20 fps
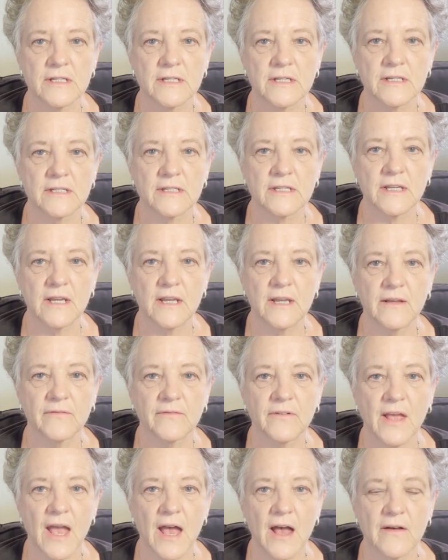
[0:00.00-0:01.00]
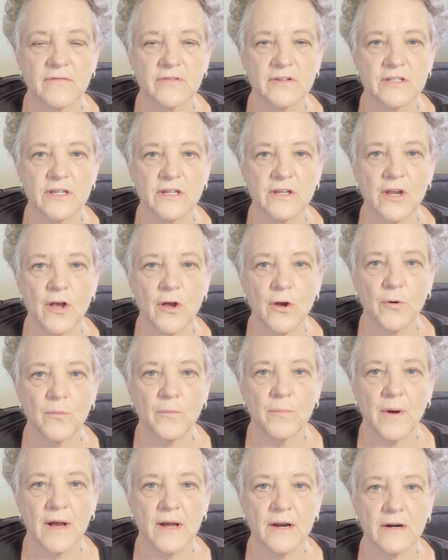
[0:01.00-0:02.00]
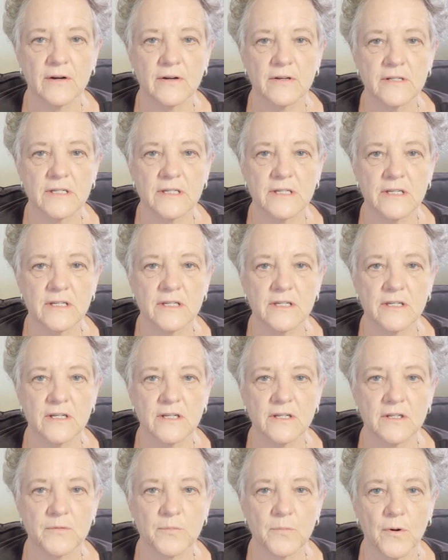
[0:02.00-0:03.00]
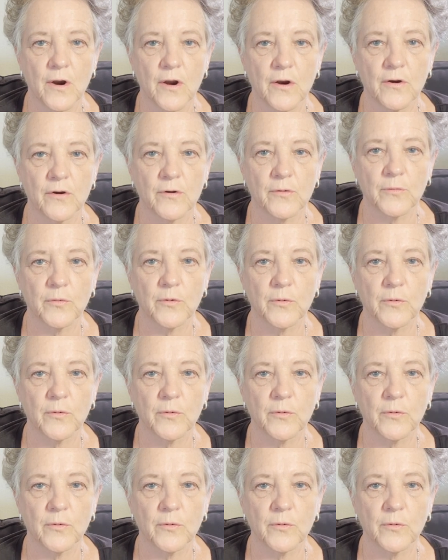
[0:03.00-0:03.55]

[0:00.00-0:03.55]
City of Galveston Homebuyer Assistance Program.